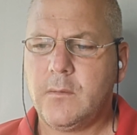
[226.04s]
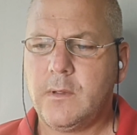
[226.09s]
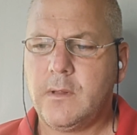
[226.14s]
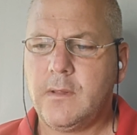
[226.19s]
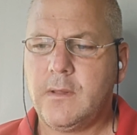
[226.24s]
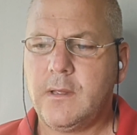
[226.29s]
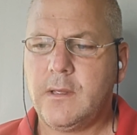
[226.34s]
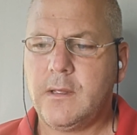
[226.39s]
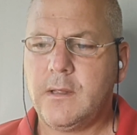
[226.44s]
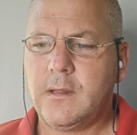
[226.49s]

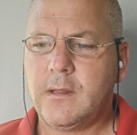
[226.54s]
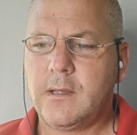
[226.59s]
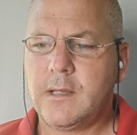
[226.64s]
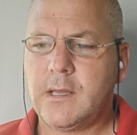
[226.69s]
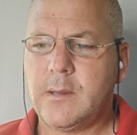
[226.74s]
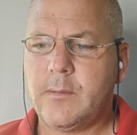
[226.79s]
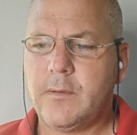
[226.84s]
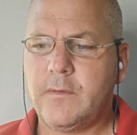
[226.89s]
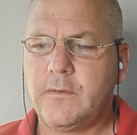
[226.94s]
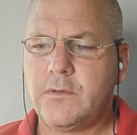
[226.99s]
when the, the
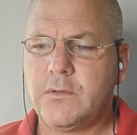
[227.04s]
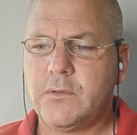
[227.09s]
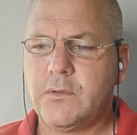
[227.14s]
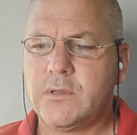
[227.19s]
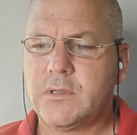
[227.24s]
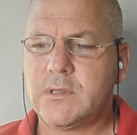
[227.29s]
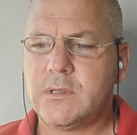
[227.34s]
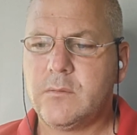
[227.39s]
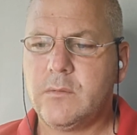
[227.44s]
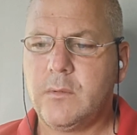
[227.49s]
cup of
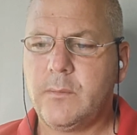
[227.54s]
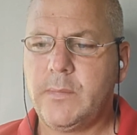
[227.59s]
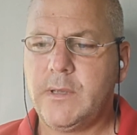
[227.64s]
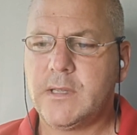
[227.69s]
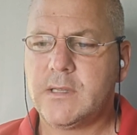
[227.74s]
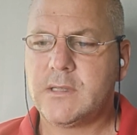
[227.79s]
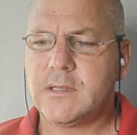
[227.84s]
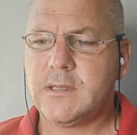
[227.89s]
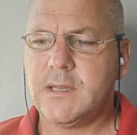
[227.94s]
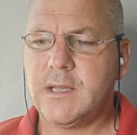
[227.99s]
Jerusalem will be
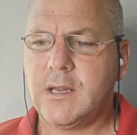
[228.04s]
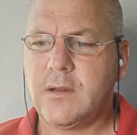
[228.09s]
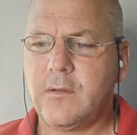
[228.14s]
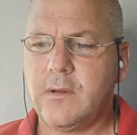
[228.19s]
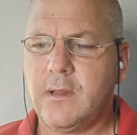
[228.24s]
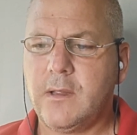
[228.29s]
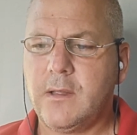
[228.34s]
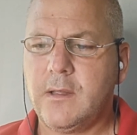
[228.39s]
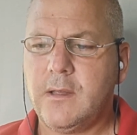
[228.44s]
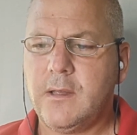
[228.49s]
a
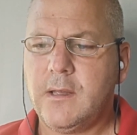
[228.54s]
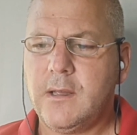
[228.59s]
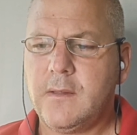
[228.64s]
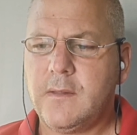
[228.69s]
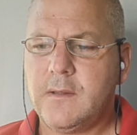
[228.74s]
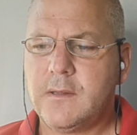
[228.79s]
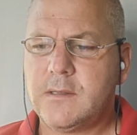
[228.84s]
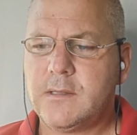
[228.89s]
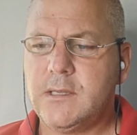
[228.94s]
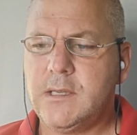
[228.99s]
staggering.
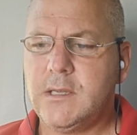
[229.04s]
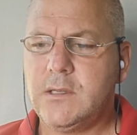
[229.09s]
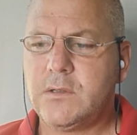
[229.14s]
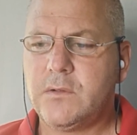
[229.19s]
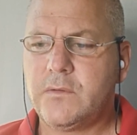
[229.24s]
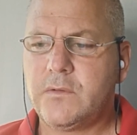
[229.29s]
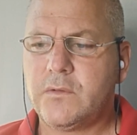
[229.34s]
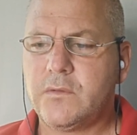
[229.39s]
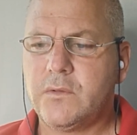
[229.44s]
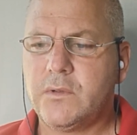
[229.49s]
The siege
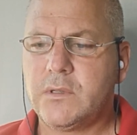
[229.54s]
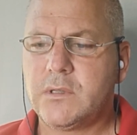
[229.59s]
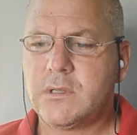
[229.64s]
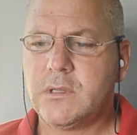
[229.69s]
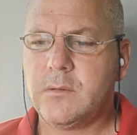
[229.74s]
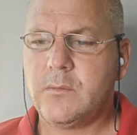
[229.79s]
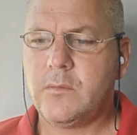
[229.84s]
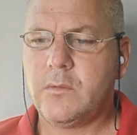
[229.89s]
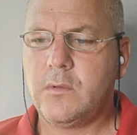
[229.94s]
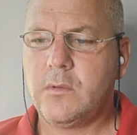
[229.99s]
of
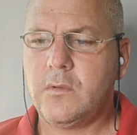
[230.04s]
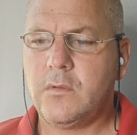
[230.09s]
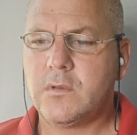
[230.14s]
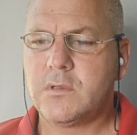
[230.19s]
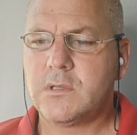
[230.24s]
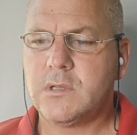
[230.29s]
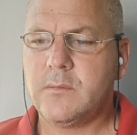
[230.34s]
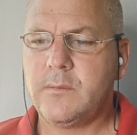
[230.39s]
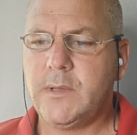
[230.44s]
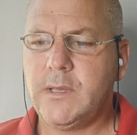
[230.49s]
Jerusalem will
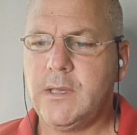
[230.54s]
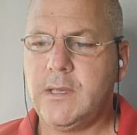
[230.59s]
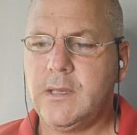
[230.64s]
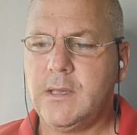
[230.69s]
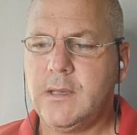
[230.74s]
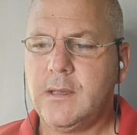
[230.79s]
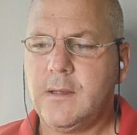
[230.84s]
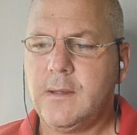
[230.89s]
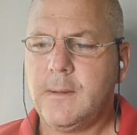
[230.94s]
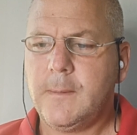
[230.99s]
also be
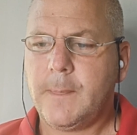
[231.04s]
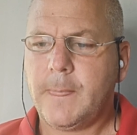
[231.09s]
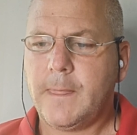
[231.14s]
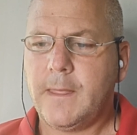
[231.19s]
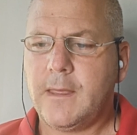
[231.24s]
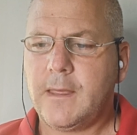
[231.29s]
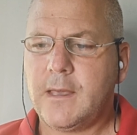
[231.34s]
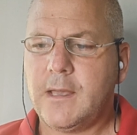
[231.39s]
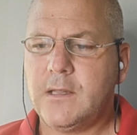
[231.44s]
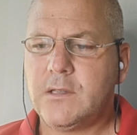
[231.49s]

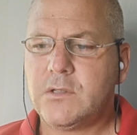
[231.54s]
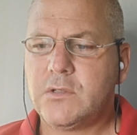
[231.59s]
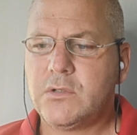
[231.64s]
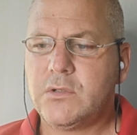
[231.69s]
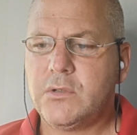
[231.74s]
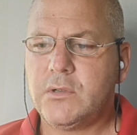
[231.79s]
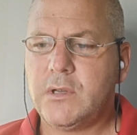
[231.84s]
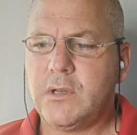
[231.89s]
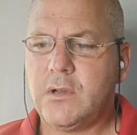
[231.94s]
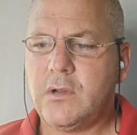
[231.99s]
against
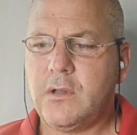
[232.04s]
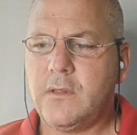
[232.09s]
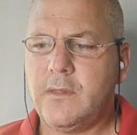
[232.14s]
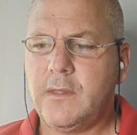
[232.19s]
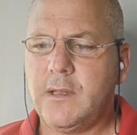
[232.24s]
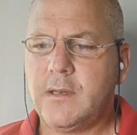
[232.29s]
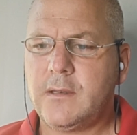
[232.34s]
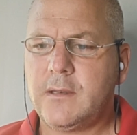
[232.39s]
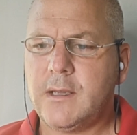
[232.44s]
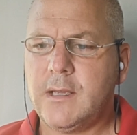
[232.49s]
Judah. On
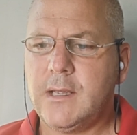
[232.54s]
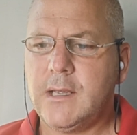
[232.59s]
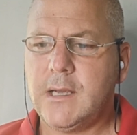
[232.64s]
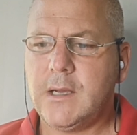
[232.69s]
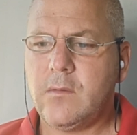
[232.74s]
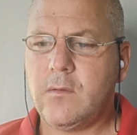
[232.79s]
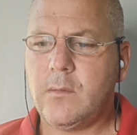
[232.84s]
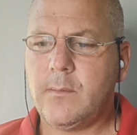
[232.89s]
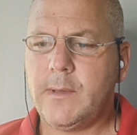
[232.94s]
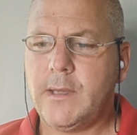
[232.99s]
that day
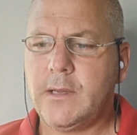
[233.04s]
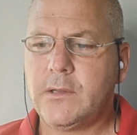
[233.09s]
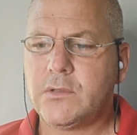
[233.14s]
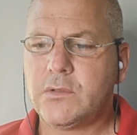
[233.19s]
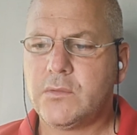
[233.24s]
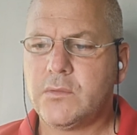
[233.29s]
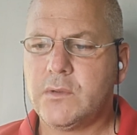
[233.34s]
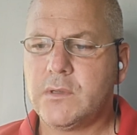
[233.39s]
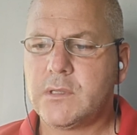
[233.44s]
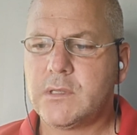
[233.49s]
I will make
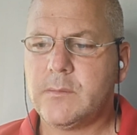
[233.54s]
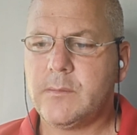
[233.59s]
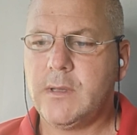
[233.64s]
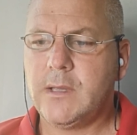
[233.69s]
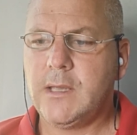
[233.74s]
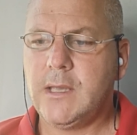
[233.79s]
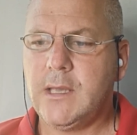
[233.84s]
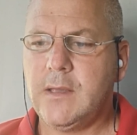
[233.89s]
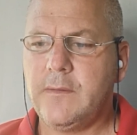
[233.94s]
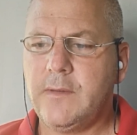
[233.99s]
Jerusalem
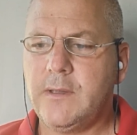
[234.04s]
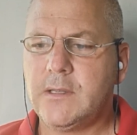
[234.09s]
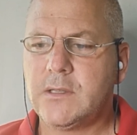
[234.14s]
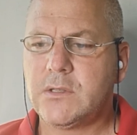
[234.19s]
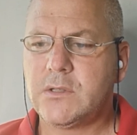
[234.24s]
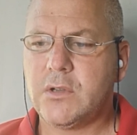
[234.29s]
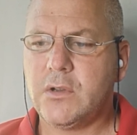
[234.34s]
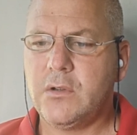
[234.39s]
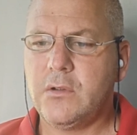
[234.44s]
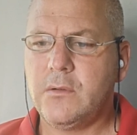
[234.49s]
a heavy
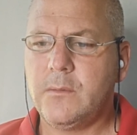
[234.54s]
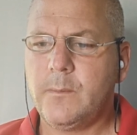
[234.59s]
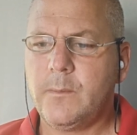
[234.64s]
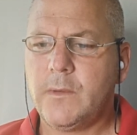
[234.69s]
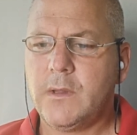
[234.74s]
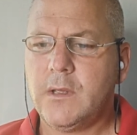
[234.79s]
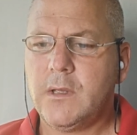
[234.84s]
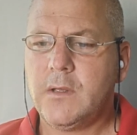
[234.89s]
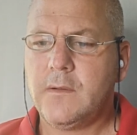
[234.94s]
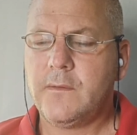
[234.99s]
stone
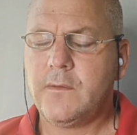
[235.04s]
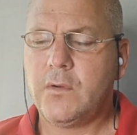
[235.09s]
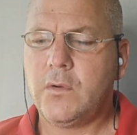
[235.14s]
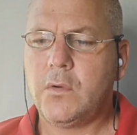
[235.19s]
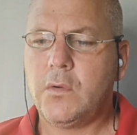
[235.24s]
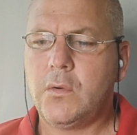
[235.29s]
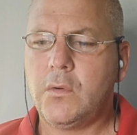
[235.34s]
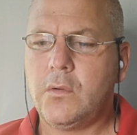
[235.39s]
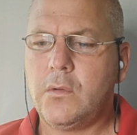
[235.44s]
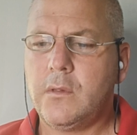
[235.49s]

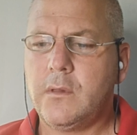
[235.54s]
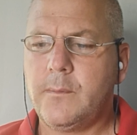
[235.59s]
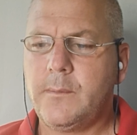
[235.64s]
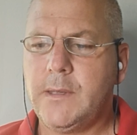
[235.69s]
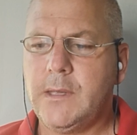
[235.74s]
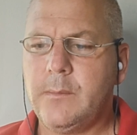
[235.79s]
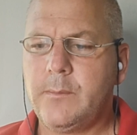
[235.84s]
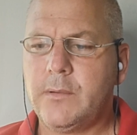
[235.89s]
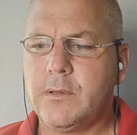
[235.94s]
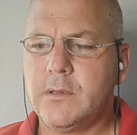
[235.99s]
for all the
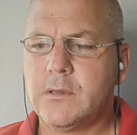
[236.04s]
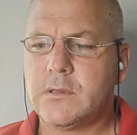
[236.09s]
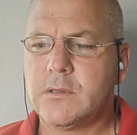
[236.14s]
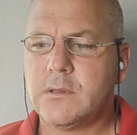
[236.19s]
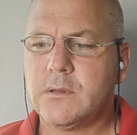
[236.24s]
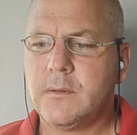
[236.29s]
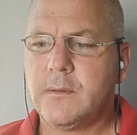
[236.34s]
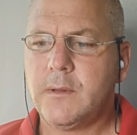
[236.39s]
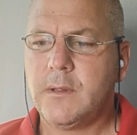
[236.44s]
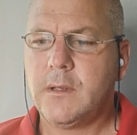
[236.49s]
peoples.
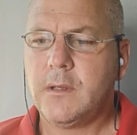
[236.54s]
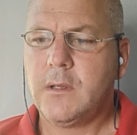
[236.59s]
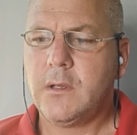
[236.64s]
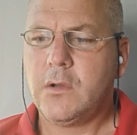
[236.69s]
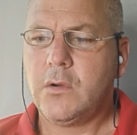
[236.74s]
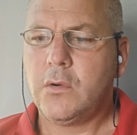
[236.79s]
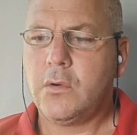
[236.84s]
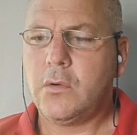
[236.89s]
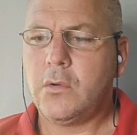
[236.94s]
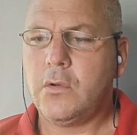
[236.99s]

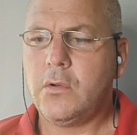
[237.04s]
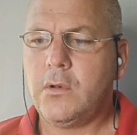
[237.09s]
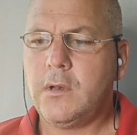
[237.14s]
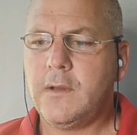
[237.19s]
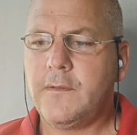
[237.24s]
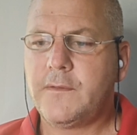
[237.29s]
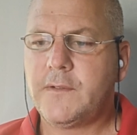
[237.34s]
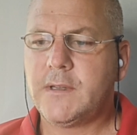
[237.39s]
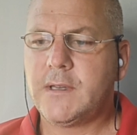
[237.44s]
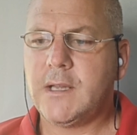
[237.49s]
All who
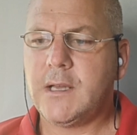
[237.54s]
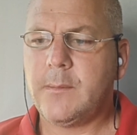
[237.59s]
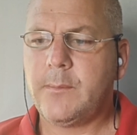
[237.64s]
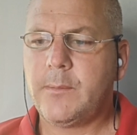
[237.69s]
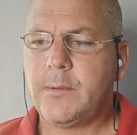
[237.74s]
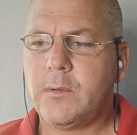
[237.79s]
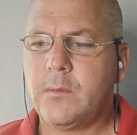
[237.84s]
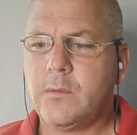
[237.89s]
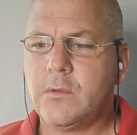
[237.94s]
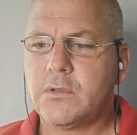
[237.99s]
lift it
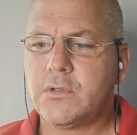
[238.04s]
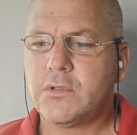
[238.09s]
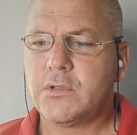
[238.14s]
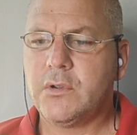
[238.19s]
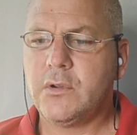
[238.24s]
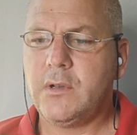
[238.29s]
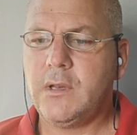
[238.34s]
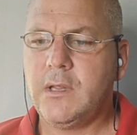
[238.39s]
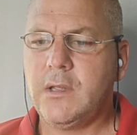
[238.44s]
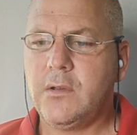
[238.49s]
up will
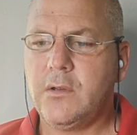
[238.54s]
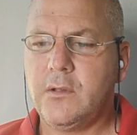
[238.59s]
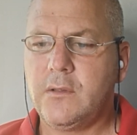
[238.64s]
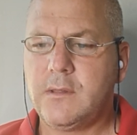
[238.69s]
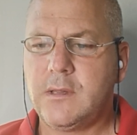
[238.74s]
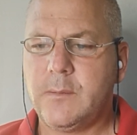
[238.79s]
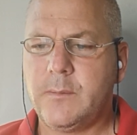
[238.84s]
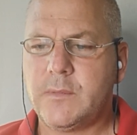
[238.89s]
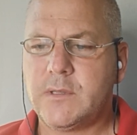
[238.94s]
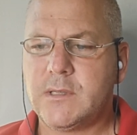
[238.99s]
surely
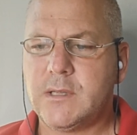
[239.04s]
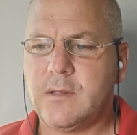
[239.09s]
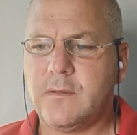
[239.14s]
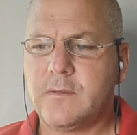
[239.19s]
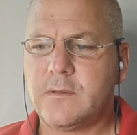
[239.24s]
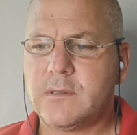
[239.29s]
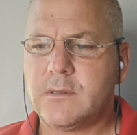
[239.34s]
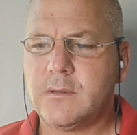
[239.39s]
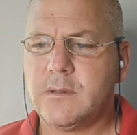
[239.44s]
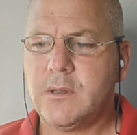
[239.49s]
hurt
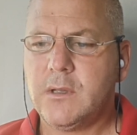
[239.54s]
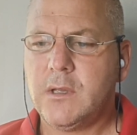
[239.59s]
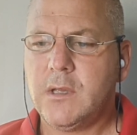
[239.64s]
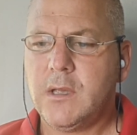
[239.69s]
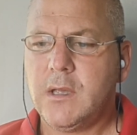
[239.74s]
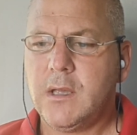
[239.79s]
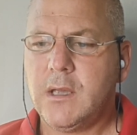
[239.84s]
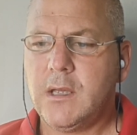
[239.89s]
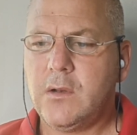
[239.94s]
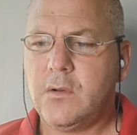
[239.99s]
themselves,
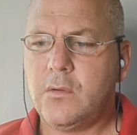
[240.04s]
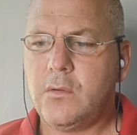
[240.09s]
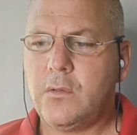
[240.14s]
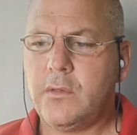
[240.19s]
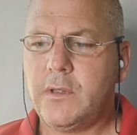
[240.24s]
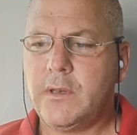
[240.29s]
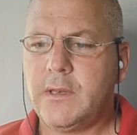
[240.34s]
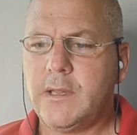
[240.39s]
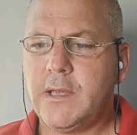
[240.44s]
and all the